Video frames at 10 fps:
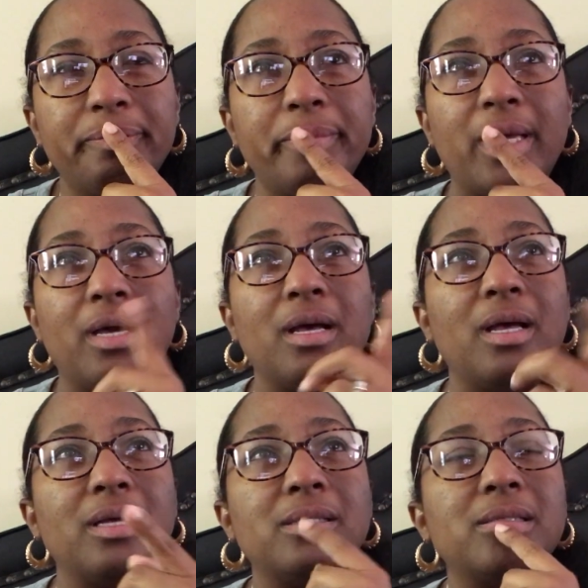
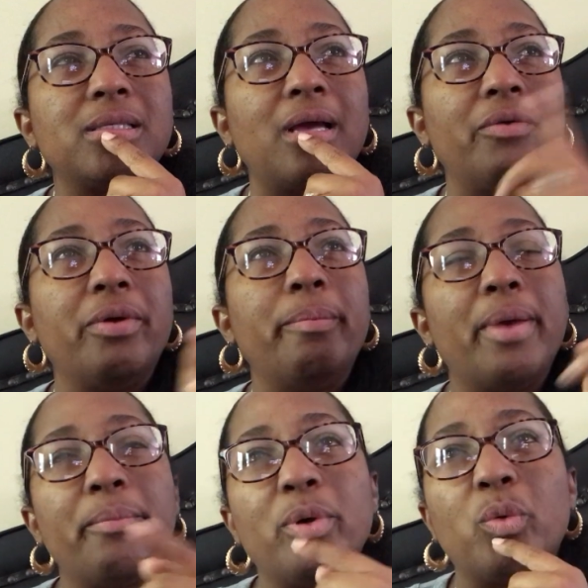Because I
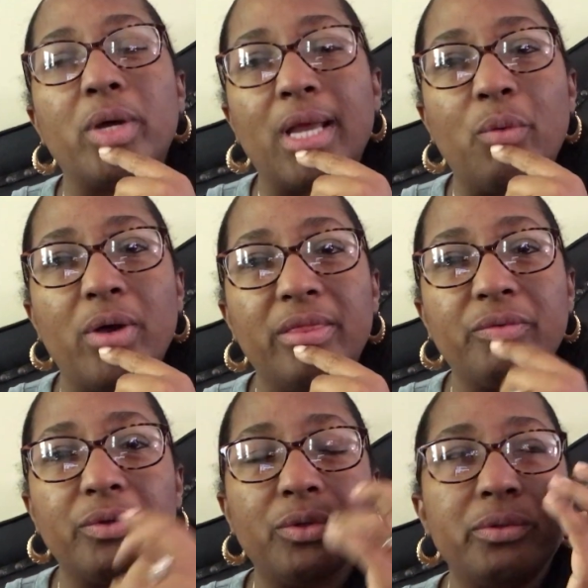remember what I went
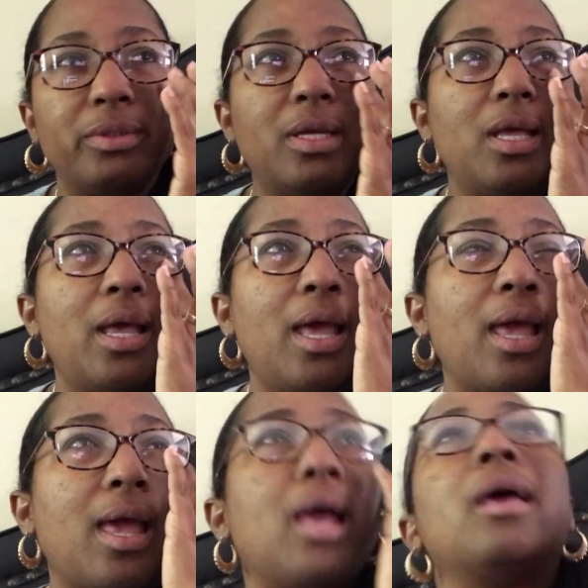
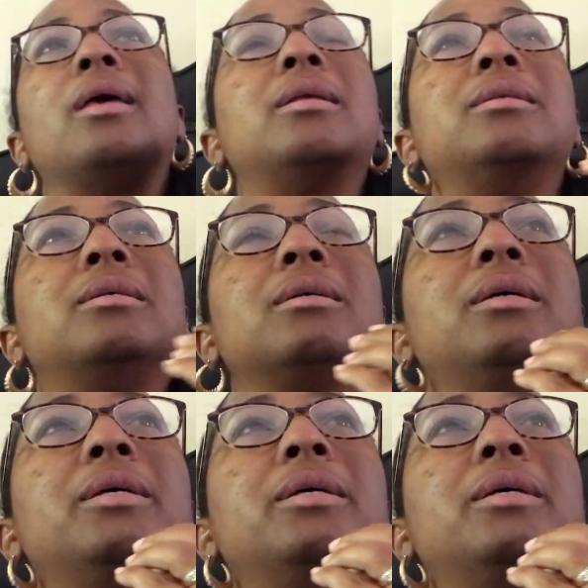through. And